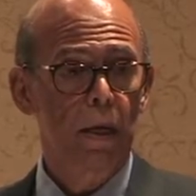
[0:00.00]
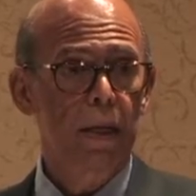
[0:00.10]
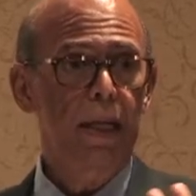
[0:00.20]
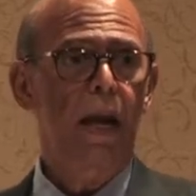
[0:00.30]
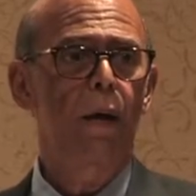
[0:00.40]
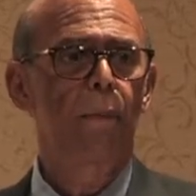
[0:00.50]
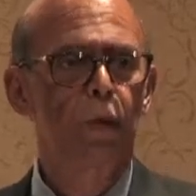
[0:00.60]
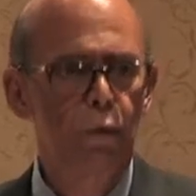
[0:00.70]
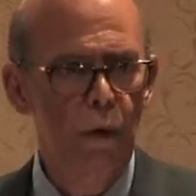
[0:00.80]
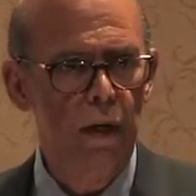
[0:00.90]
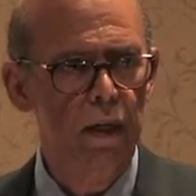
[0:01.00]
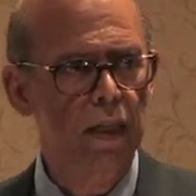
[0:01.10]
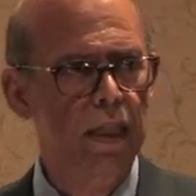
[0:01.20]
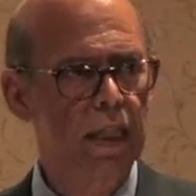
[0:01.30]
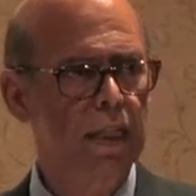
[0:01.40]
Think how much we're going to
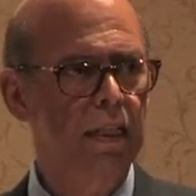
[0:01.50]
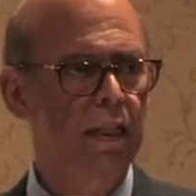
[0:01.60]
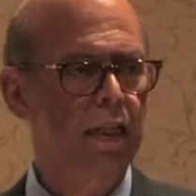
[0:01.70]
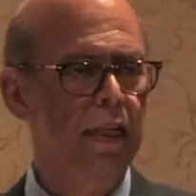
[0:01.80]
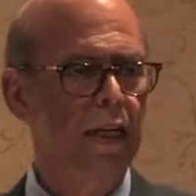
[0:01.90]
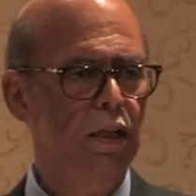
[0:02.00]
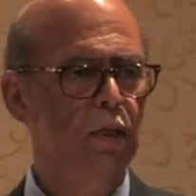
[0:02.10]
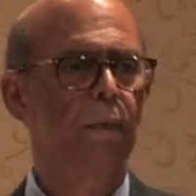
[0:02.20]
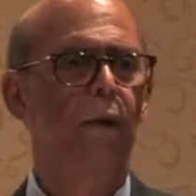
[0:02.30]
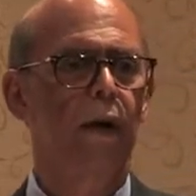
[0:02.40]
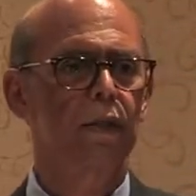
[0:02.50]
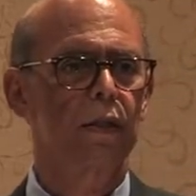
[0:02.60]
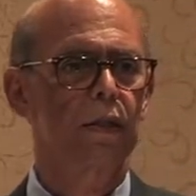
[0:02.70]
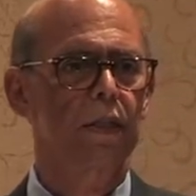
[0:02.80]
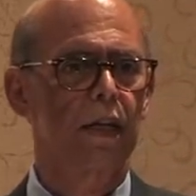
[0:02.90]
need
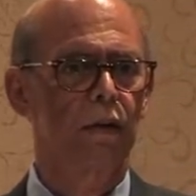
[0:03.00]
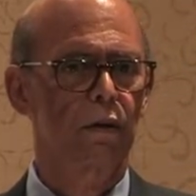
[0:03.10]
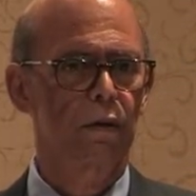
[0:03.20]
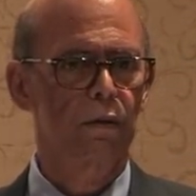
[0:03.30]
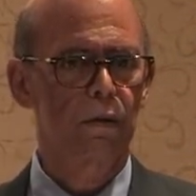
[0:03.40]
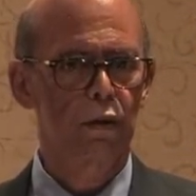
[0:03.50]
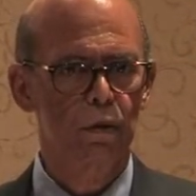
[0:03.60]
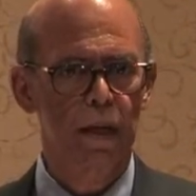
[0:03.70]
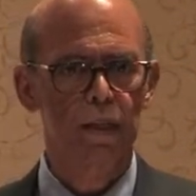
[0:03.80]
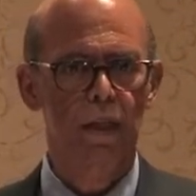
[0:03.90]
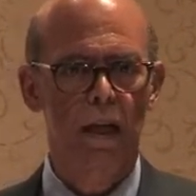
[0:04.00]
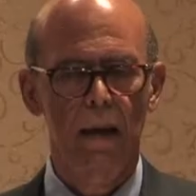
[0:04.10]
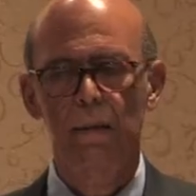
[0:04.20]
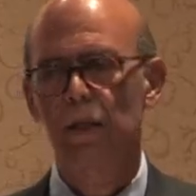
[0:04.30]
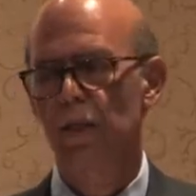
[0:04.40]
enterprises that are going to address
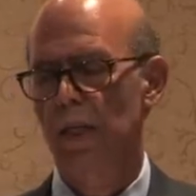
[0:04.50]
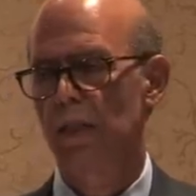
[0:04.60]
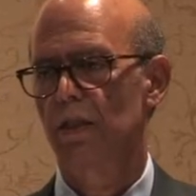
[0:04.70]
climate change